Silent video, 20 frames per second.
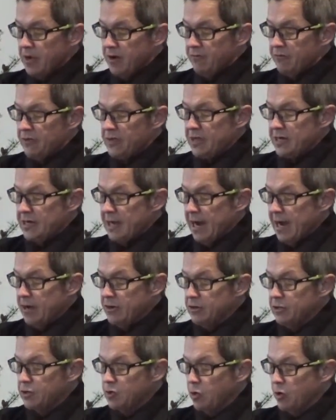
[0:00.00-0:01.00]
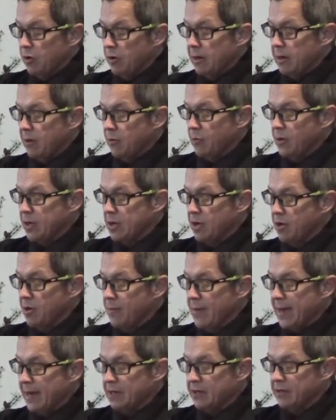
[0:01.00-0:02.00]
For the entire story, we could go
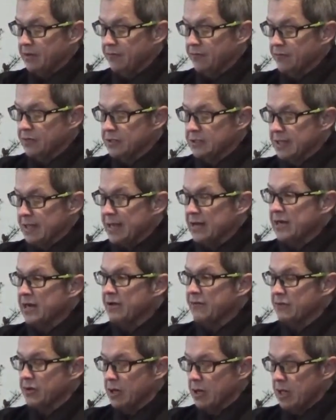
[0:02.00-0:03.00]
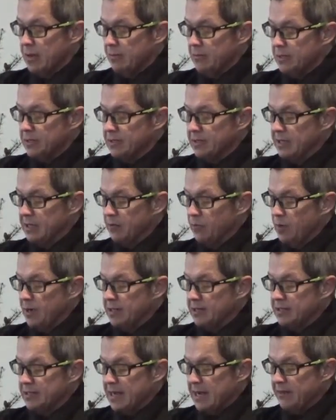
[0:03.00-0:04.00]
back to the first landing of Columbus in what
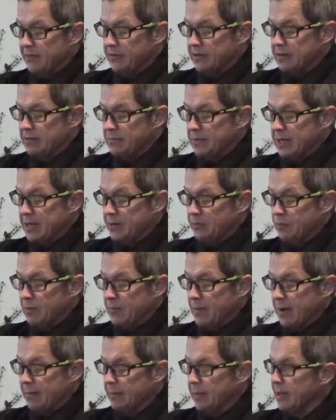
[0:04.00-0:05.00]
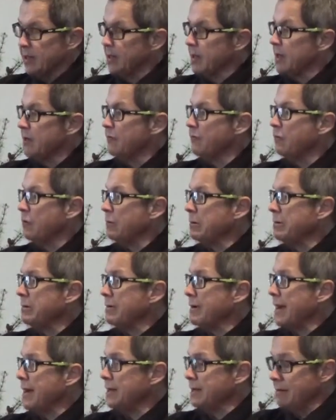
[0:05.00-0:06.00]
is now the Dominican Republic in
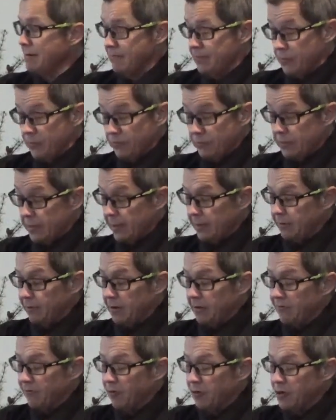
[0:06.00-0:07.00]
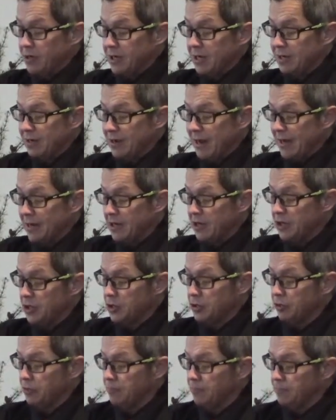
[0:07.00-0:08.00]

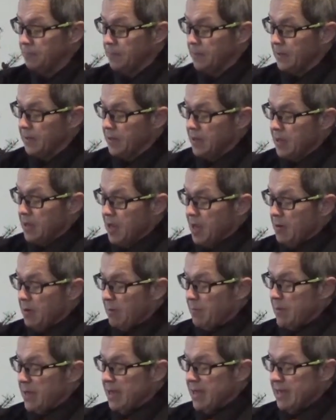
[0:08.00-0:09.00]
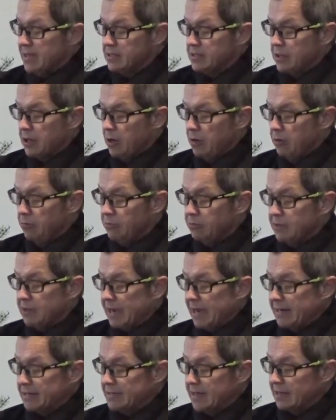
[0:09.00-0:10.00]
1492. But being as though
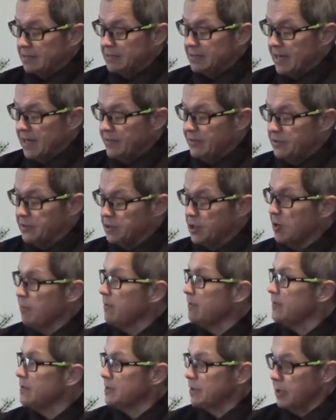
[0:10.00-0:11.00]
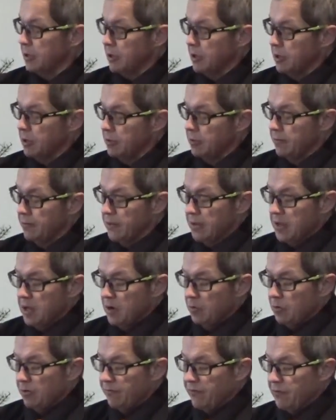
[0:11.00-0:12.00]
that is outside the scope of this article,
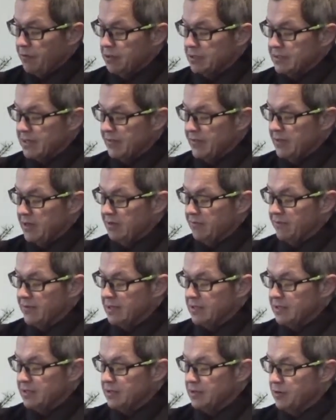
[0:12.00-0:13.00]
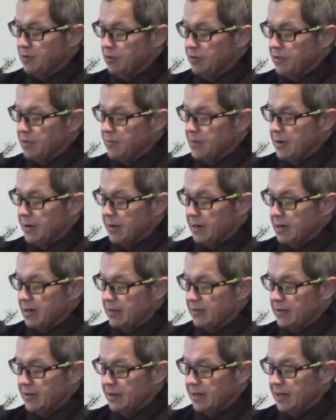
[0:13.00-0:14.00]
we'll focus on the events in North
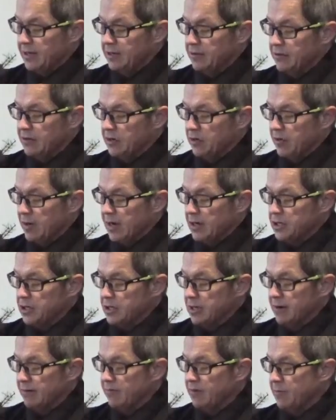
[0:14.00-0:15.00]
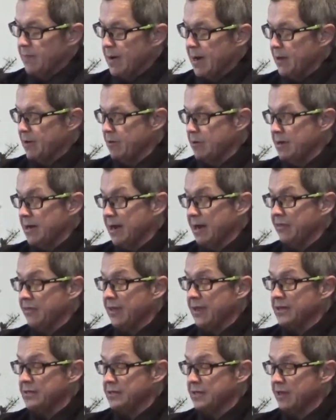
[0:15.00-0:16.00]
America that to the creation of the modern-day
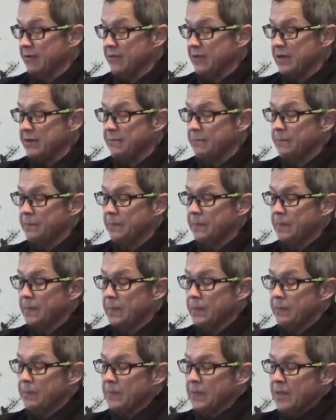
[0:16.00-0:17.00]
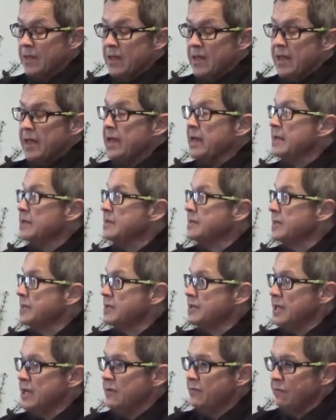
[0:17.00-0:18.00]
Thanksgiving. In
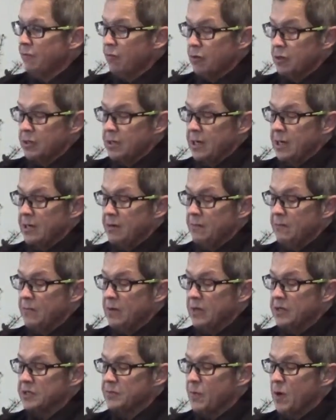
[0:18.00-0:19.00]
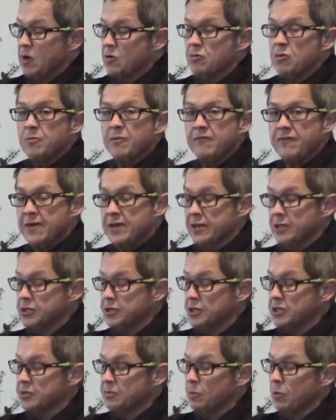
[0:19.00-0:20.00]
1614, a small group of English
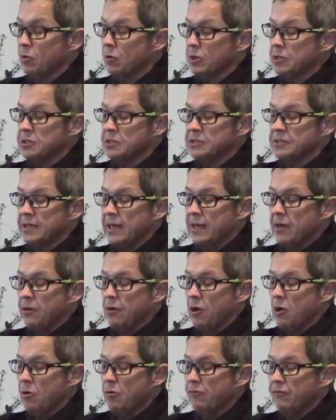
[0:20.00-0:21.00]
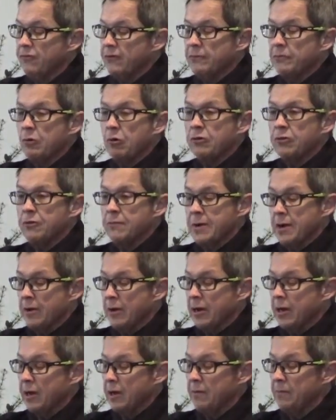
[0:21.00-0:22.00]
explorers sailed home from North
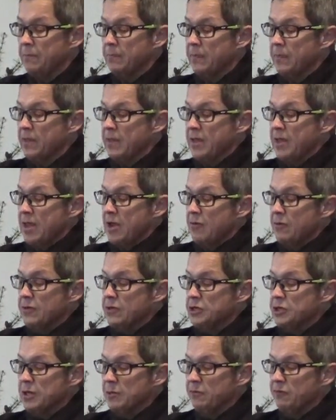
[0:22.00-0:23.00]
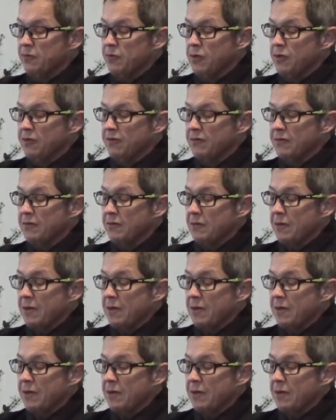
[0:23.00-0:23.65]
America with a ship full of